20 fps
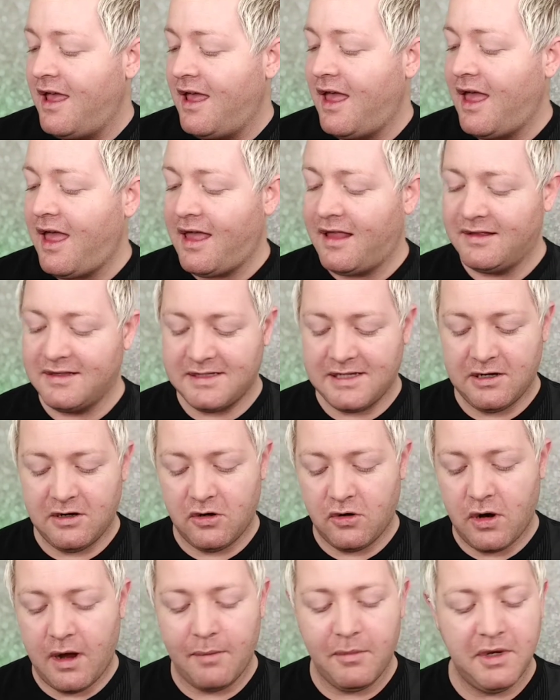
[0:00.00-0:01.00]
And so
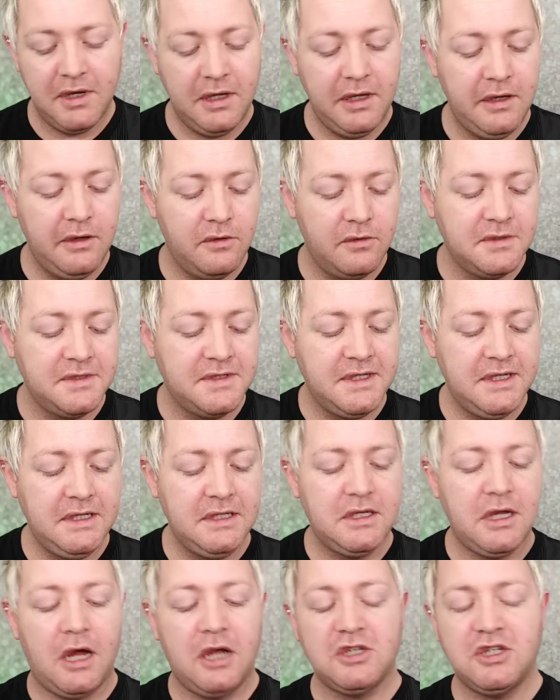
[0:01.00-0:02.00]
I'm going to use the
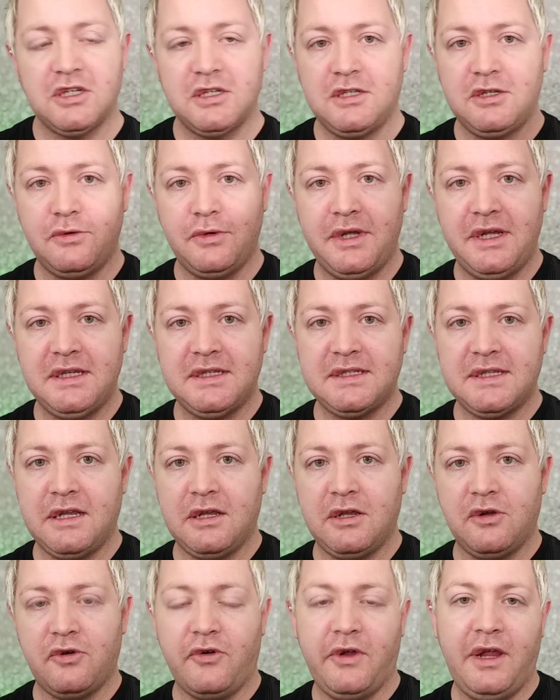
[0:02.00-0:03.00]
Tatcha Dewy
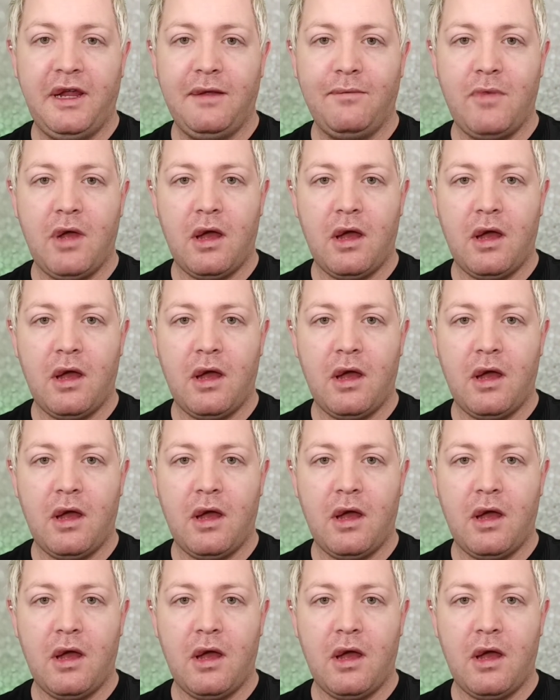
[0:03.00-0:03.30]
Skin Cream